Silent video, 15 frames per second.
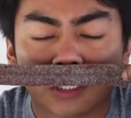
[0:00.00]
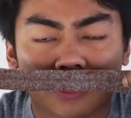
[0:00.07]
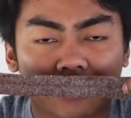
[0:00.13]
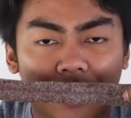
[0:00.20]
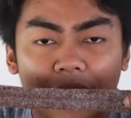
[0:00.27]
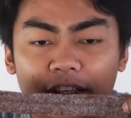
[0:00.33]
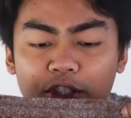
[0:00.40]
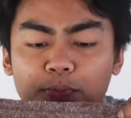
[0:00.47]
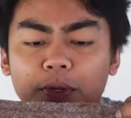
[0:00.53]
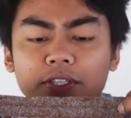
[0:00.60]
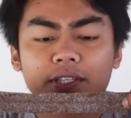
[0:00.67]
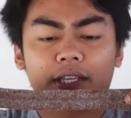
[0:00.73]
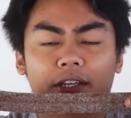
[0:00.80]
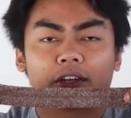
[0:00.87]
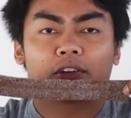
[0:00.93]
All right,
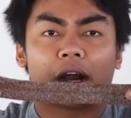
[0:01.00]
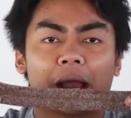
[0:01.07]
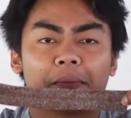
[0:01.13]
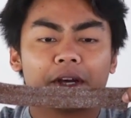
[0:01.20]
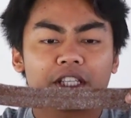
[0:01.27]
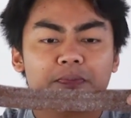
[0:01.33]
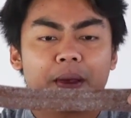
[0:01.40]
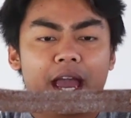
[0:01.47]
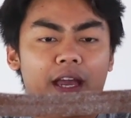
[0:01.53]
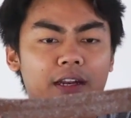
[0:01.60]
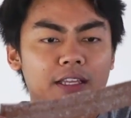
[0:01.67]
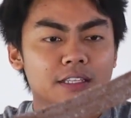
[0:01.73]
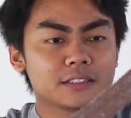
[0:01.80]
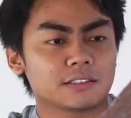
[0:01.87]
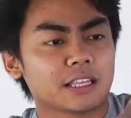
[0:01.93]
smells like grandma's
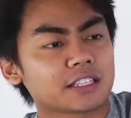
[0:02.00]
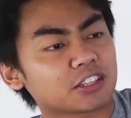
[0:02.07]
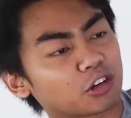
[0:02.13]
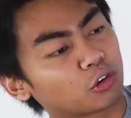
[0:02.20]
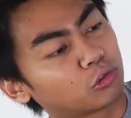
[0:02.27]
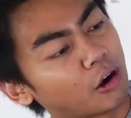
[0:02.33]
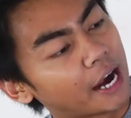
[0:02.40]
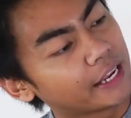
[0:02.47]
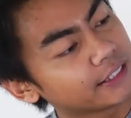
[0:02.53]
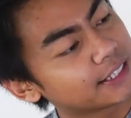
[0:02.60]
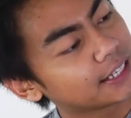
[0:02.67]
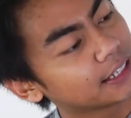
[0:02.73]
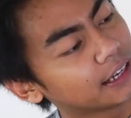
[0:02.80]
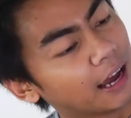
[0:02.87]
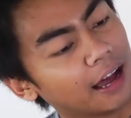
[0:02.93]
panties. That's
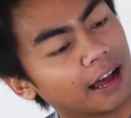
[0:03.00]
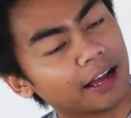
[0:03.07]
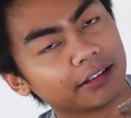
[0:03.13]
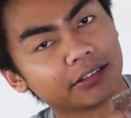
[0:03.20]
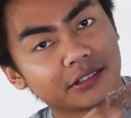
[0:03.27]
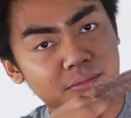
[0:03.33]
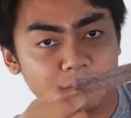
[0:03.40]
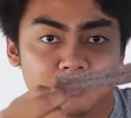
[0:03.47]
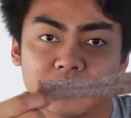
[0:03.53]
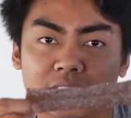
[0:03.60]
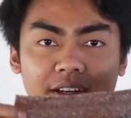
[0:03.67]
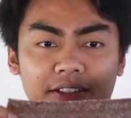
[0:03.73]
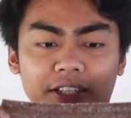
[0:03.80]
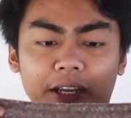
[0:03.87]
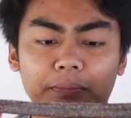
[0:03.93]
great. Uh, I'm just
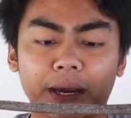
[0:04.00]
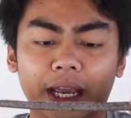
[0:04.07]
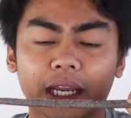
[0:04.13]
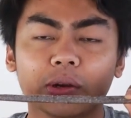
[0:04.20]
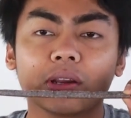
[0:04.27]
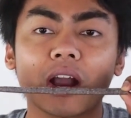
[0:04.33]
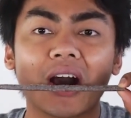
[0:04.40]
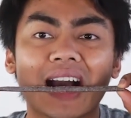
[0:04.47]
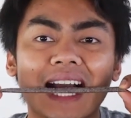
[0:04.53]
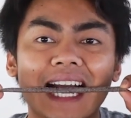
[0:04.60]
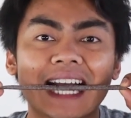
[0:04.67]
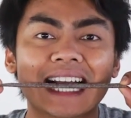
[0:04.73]
gonna take a bite, here we go.